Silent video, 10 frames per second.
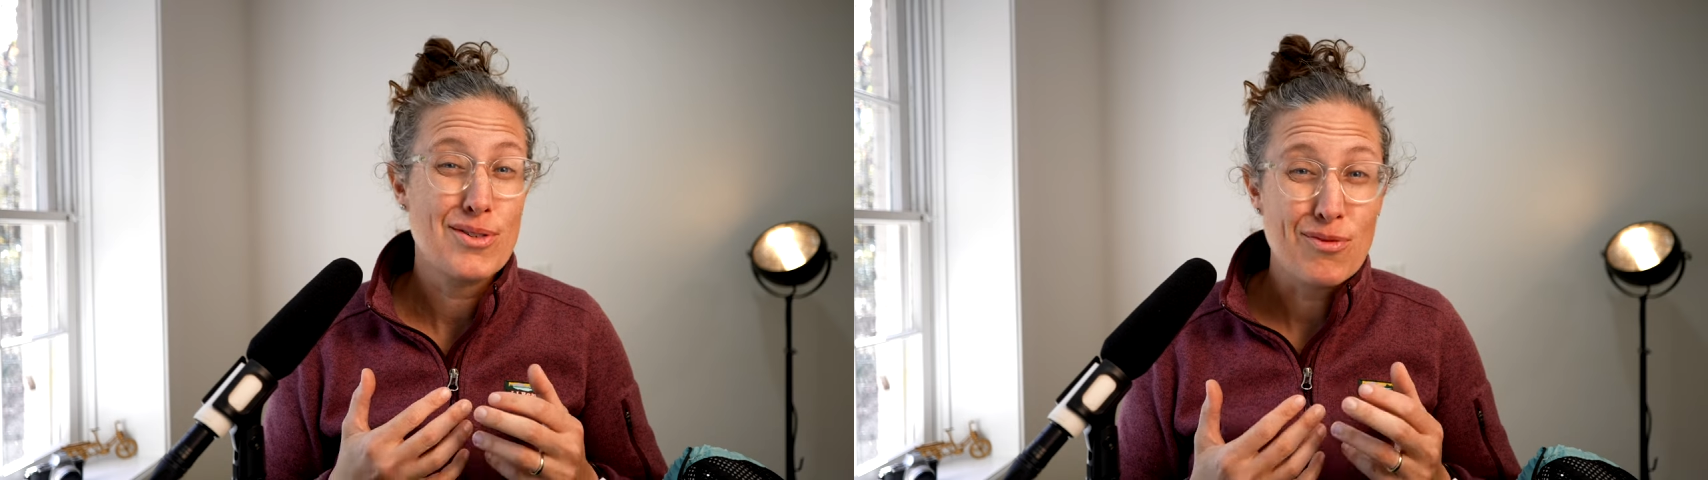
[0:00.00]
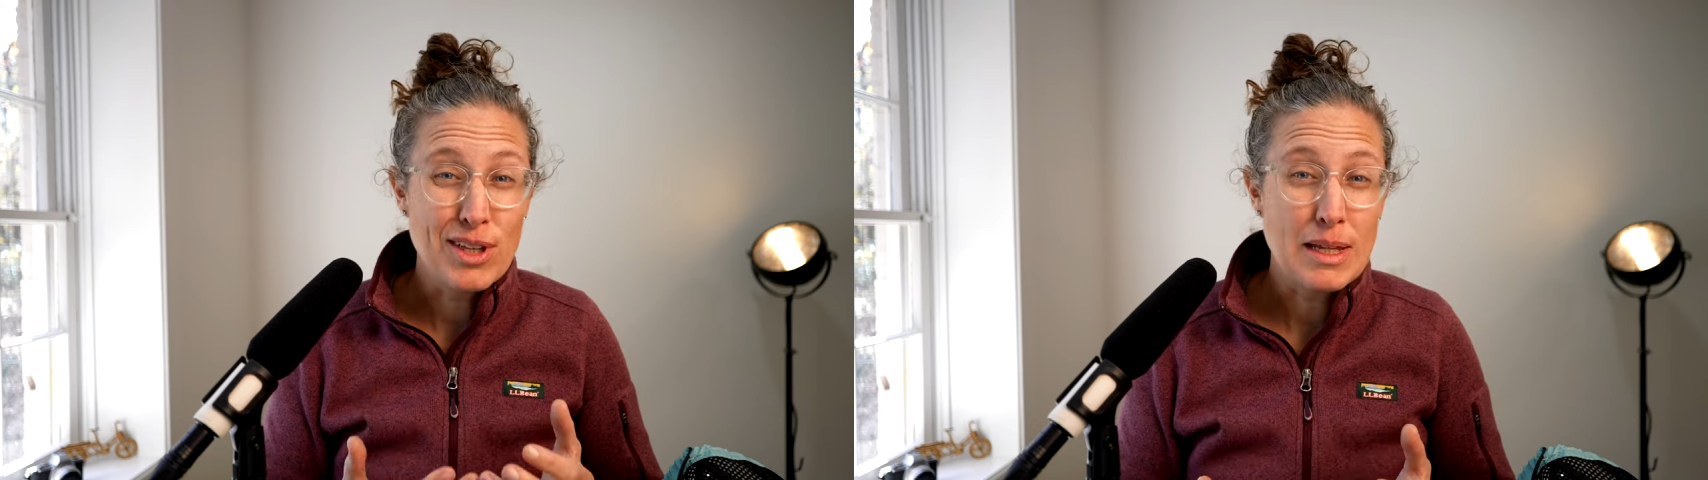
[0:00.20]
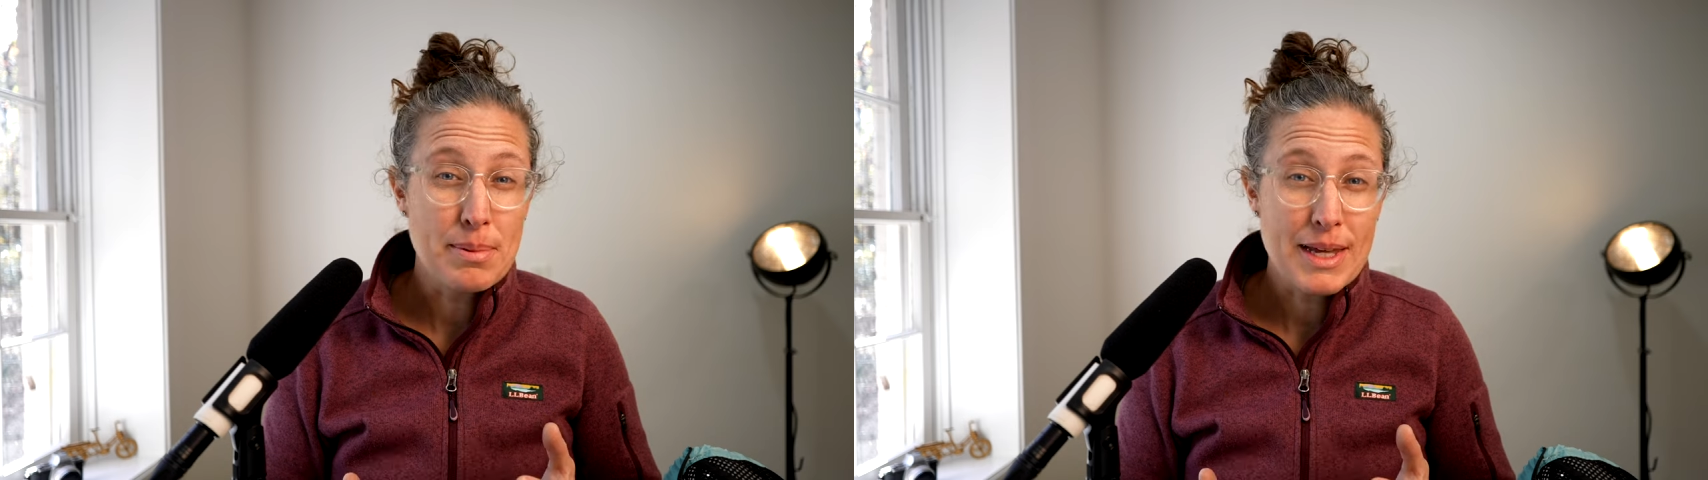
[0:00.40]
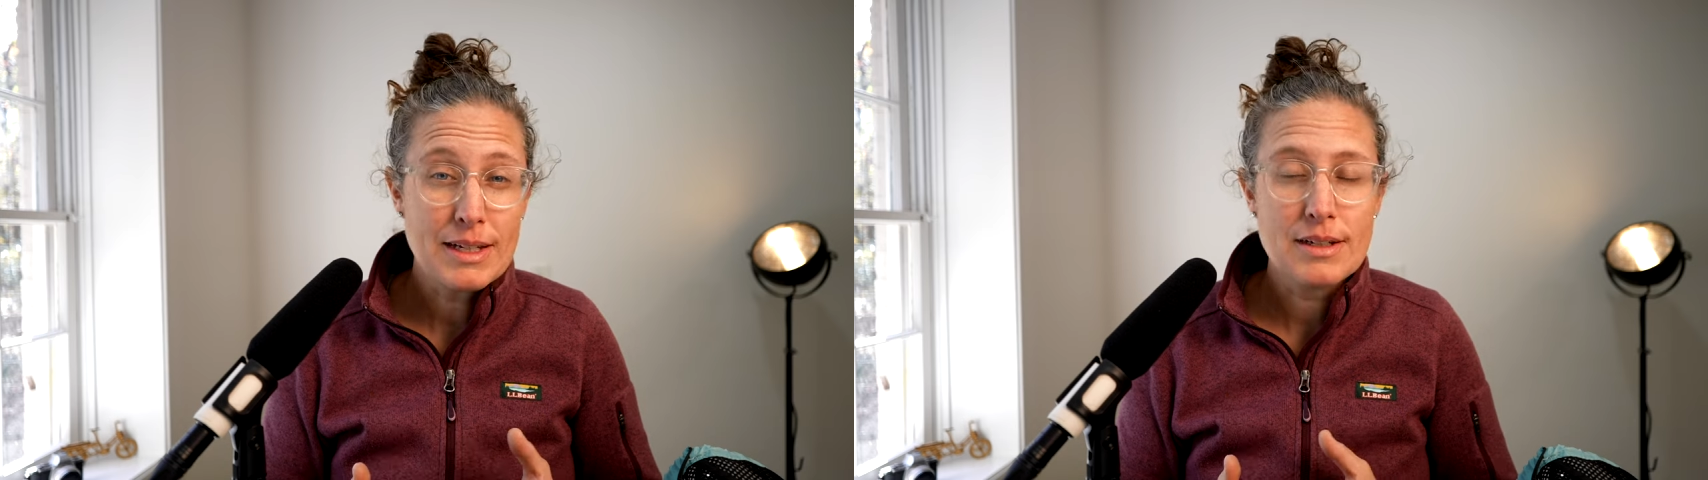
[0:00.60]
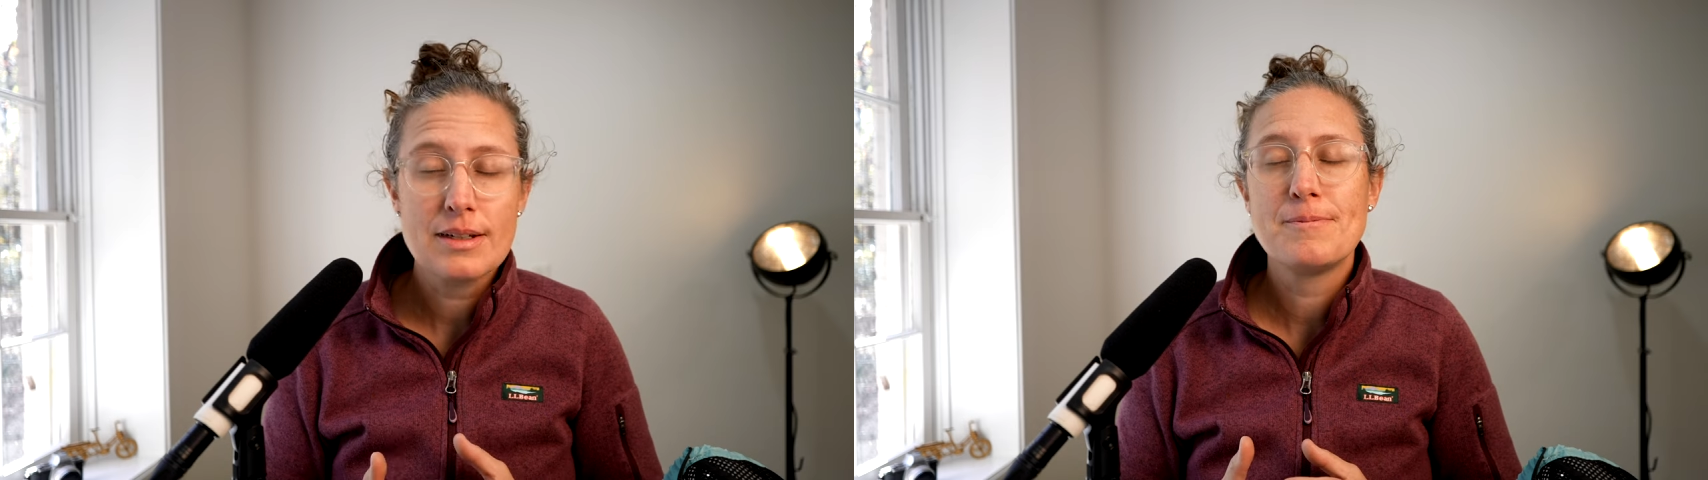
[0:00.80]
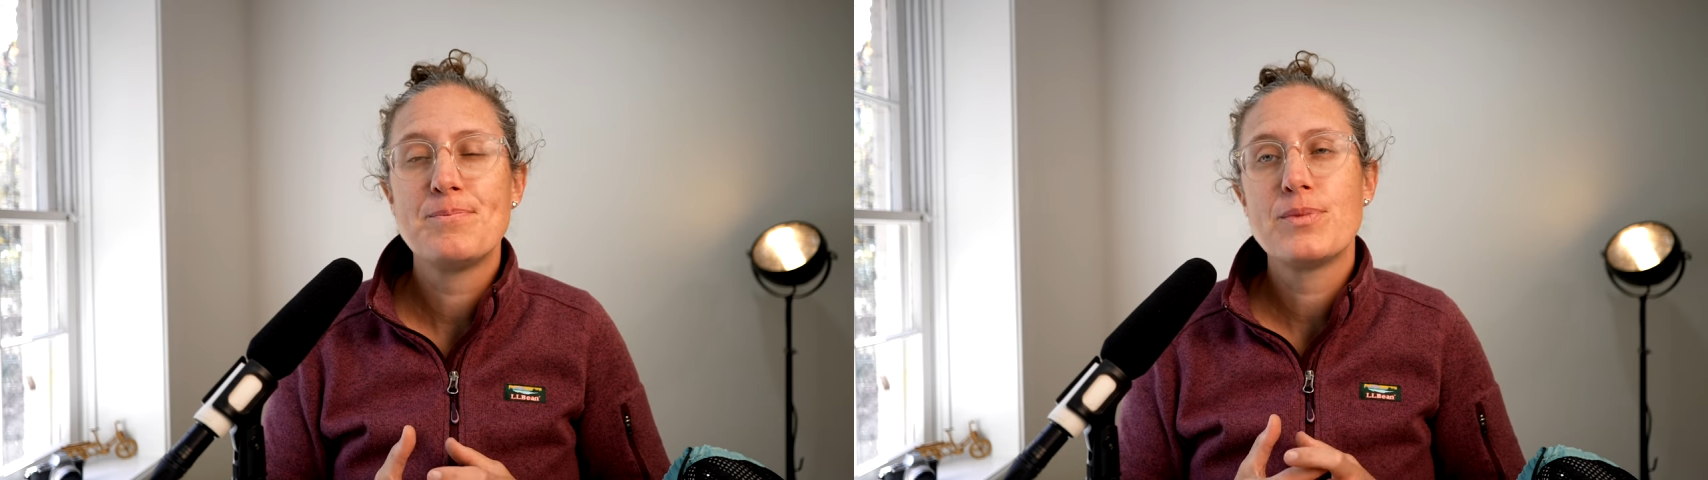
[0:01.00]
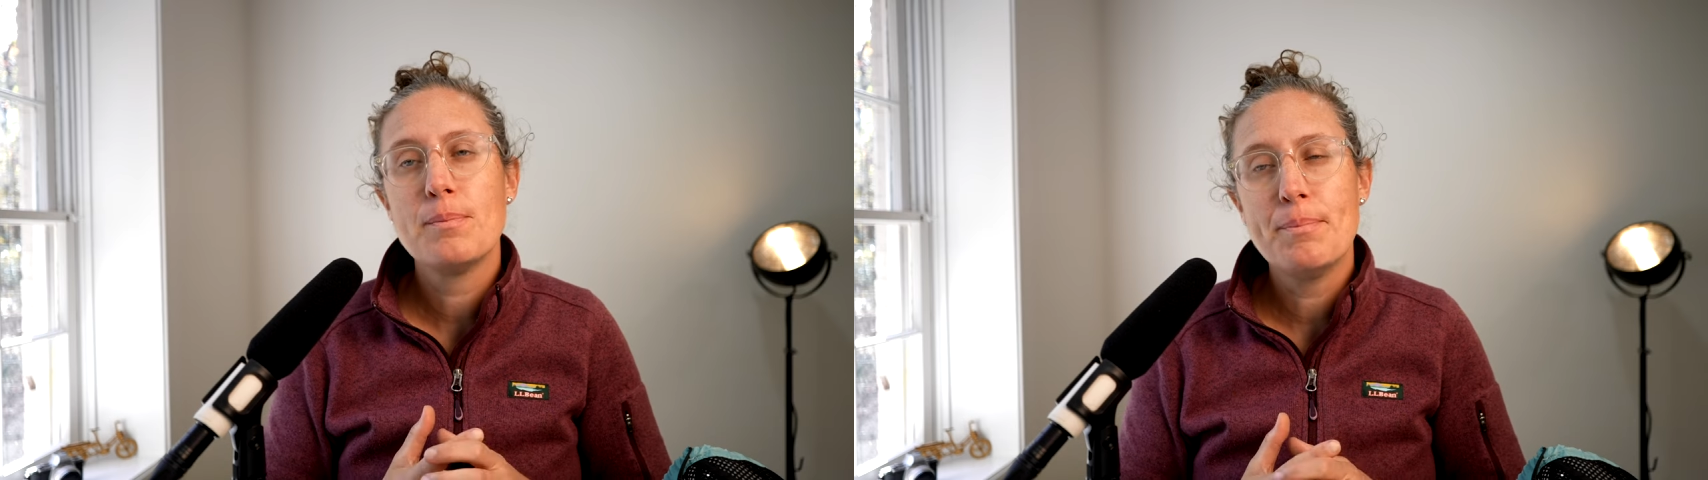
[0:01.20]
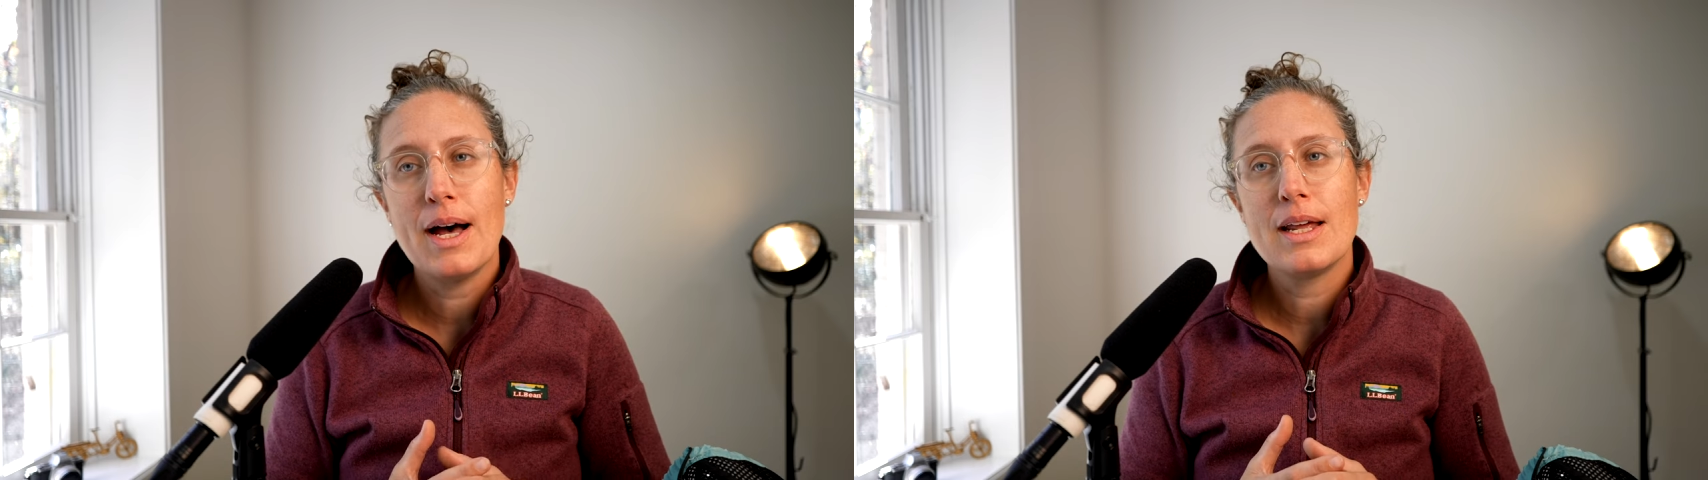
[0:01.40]
really big,
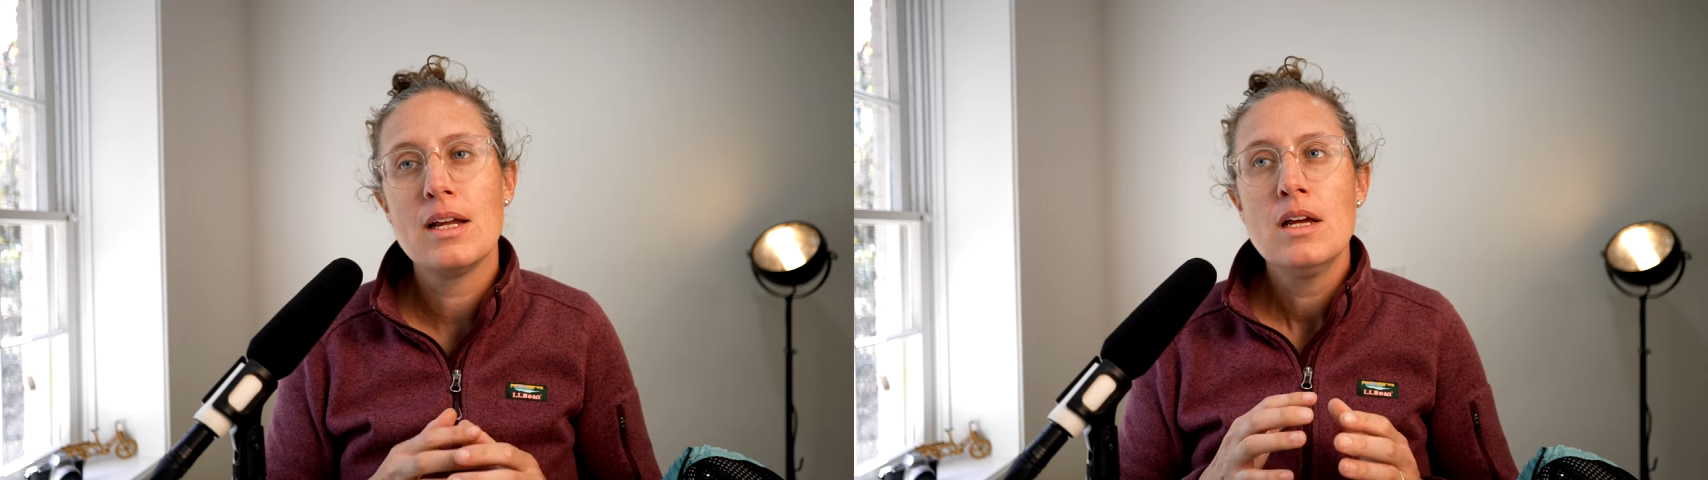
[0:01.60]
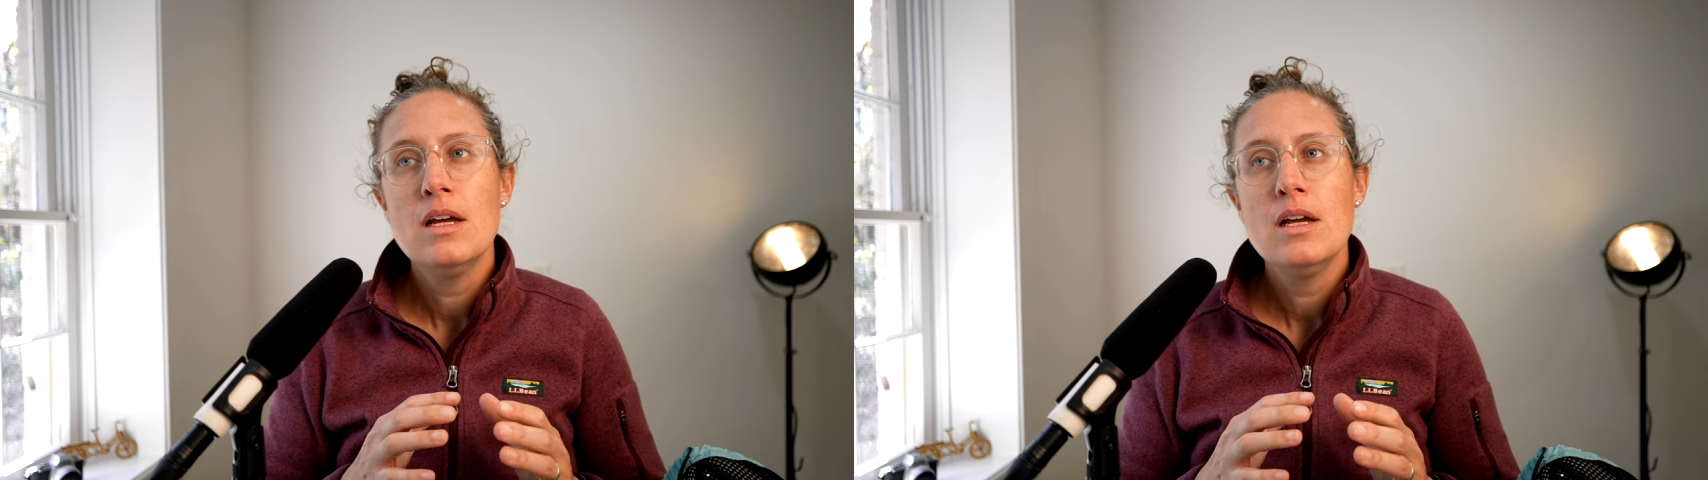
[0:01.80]
but